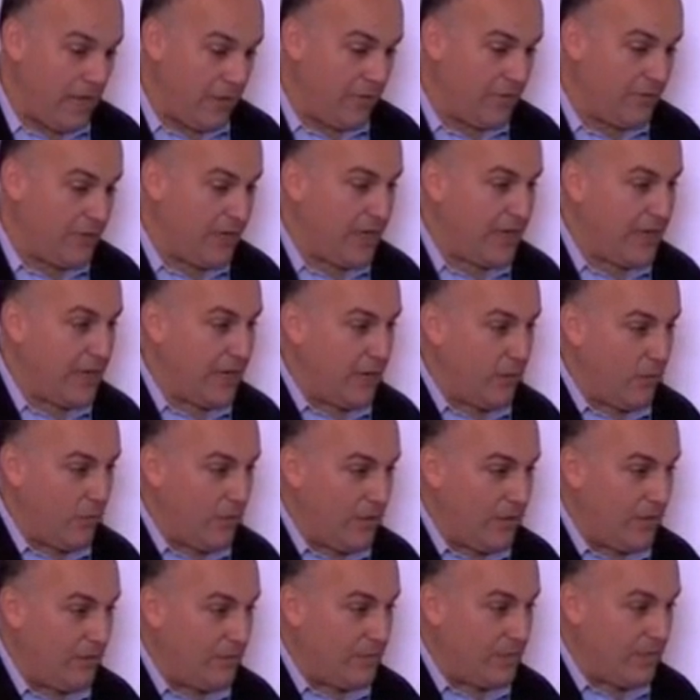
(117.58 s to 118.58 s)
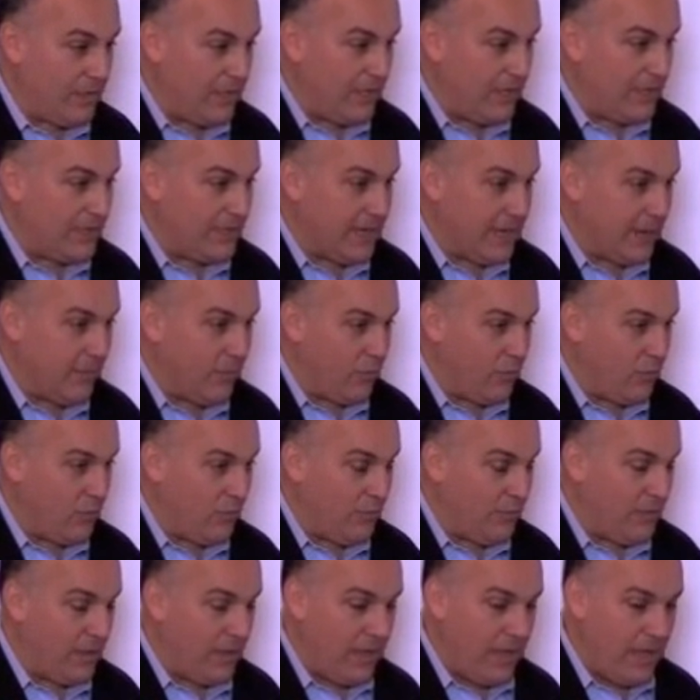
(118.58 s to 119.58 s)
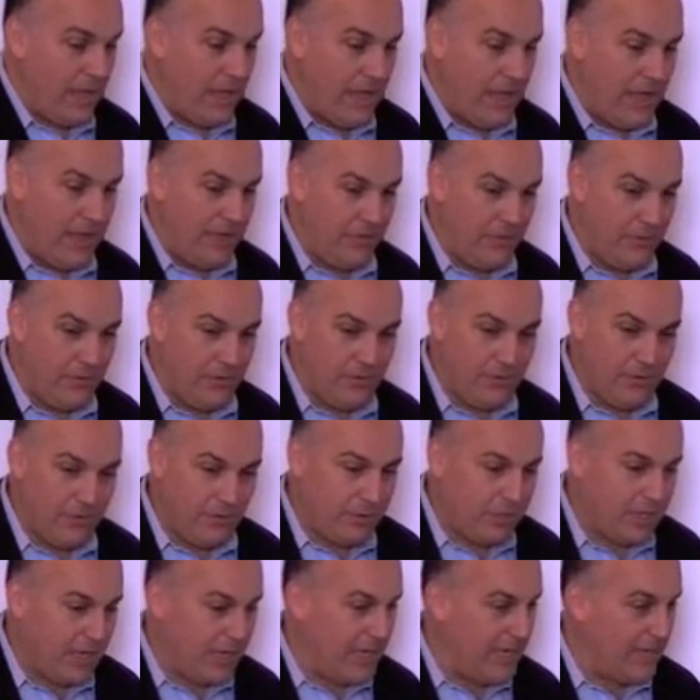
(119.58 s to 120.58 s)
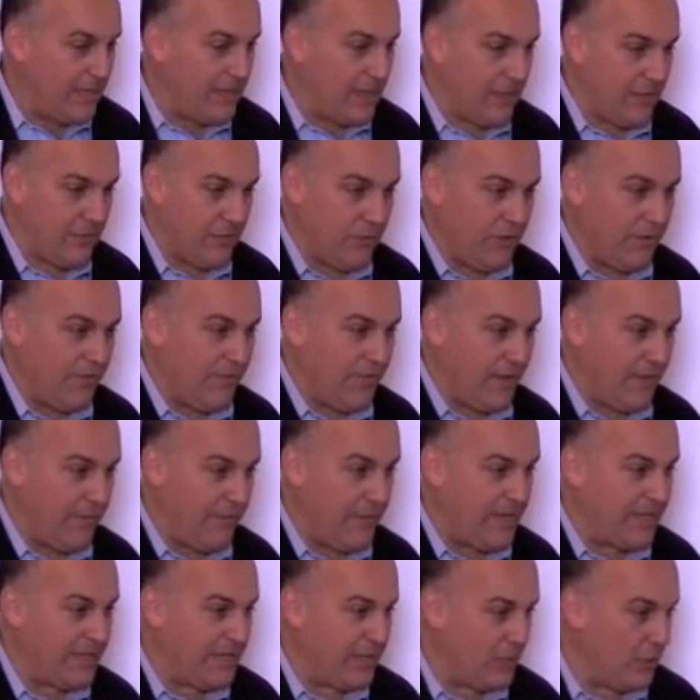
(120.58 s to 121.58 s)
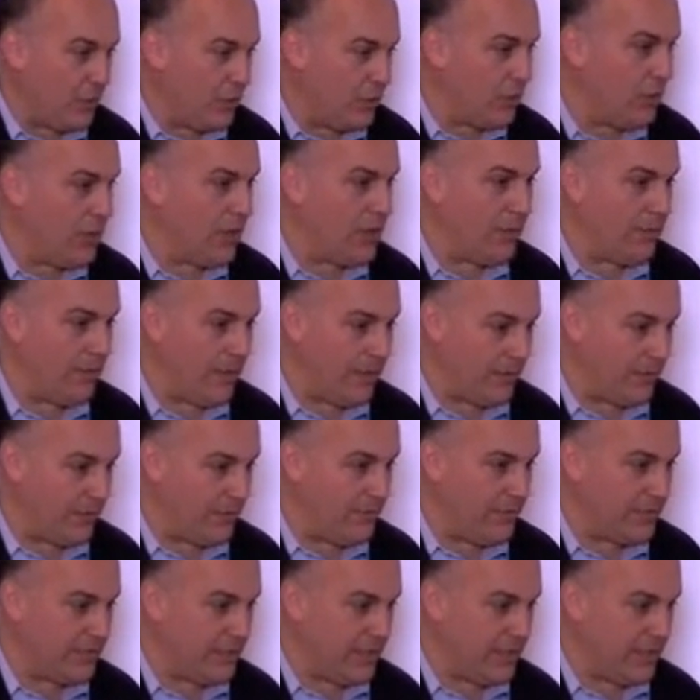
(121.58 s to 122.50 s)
and they're taking it with them to the exam room, and they're taking that 35 minutes and learning about their